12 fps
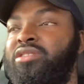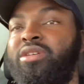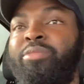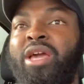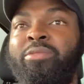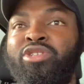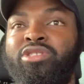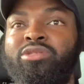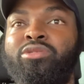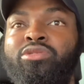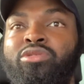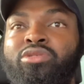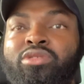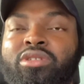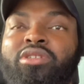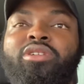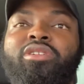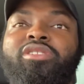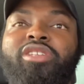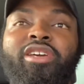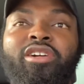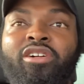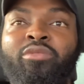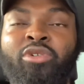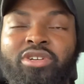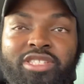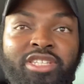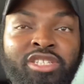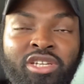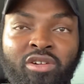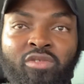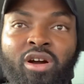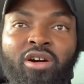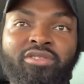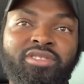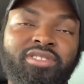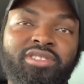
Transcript: to be able to take on more senior roles.